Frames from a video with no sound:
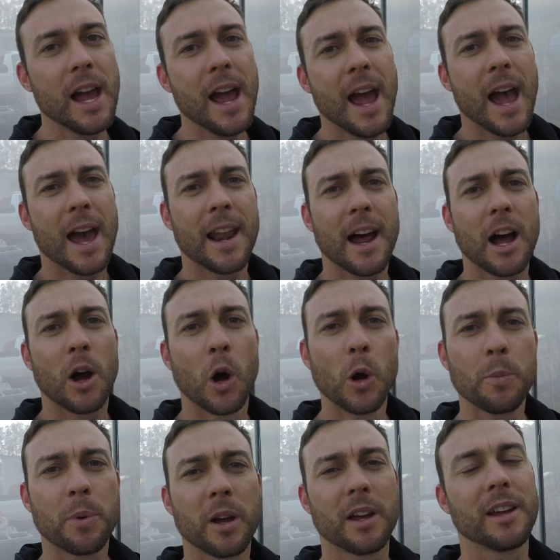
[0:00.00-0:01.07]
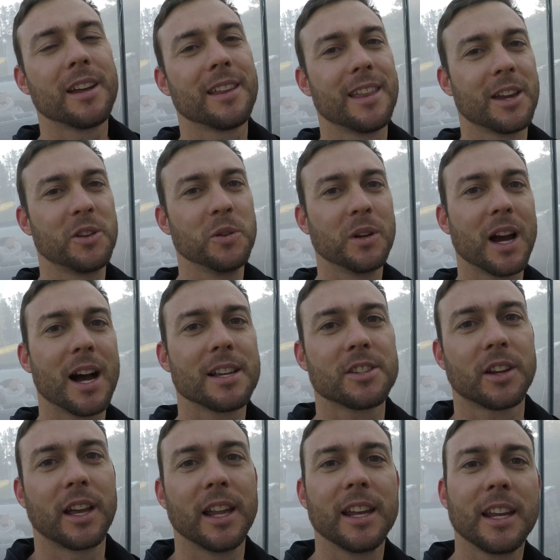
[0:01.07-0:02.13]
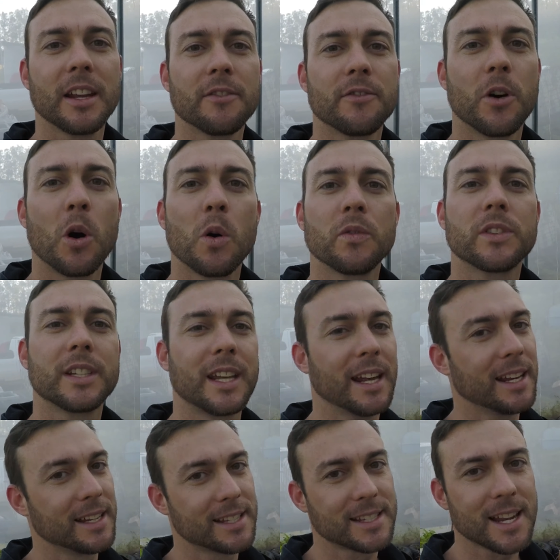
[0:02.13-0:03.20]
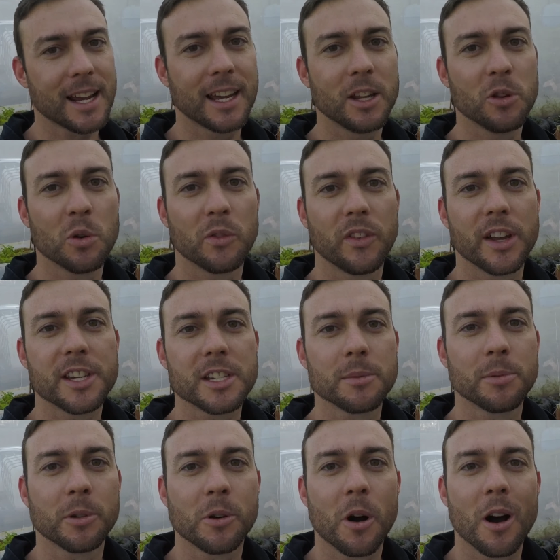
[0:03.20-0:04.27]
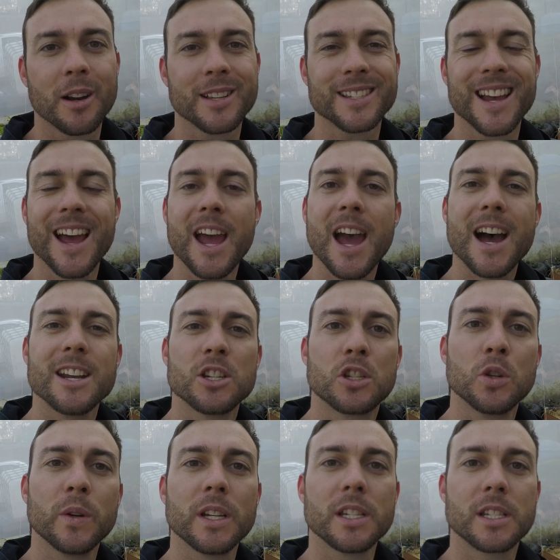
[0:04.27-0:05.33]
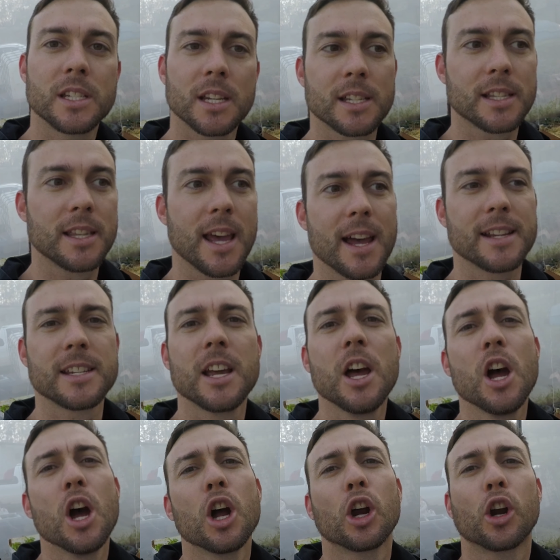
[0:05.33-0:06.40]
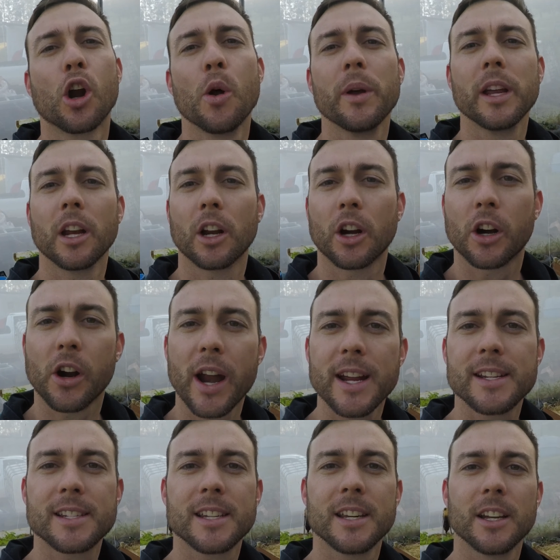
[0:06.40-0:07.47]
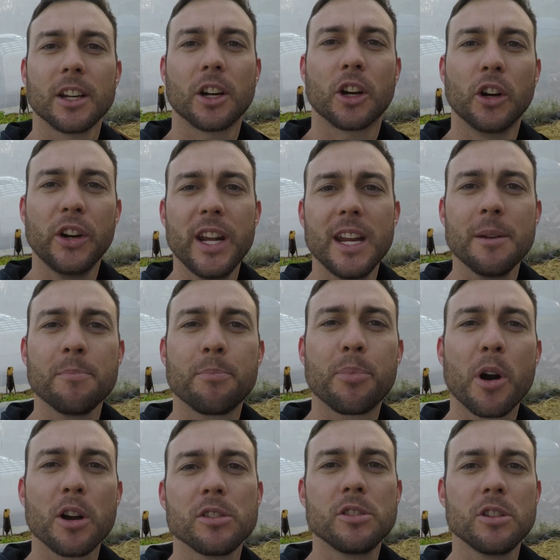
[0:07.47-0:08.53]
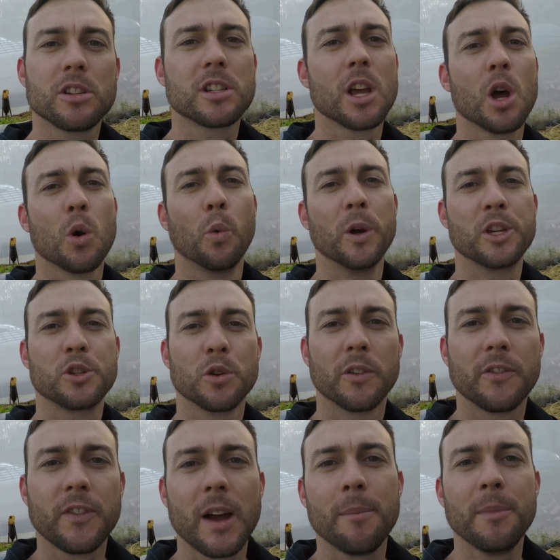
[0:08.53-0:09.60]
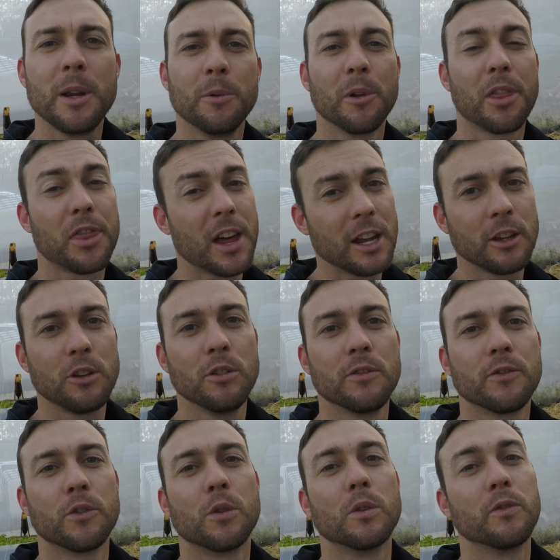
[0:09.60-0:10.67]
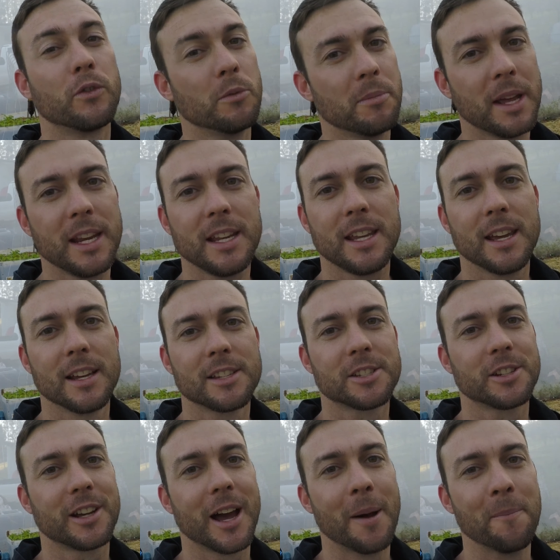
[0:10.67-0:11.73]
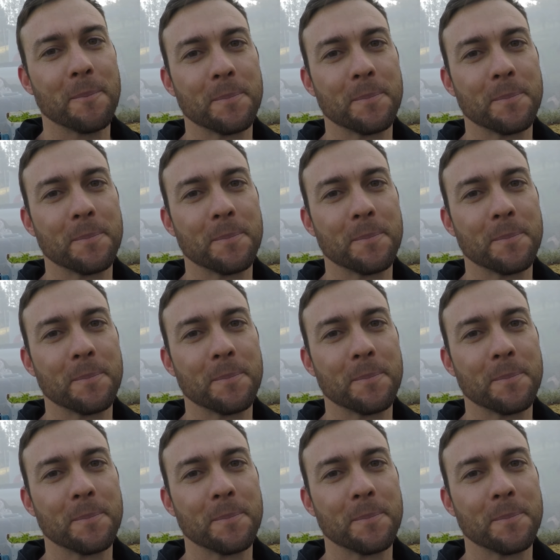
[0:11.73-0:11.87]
And I hope that you guys are getting involved, getting stuck in your vegetable gardens, and doing just that, growing great green produce which your family will thank you for many years to come.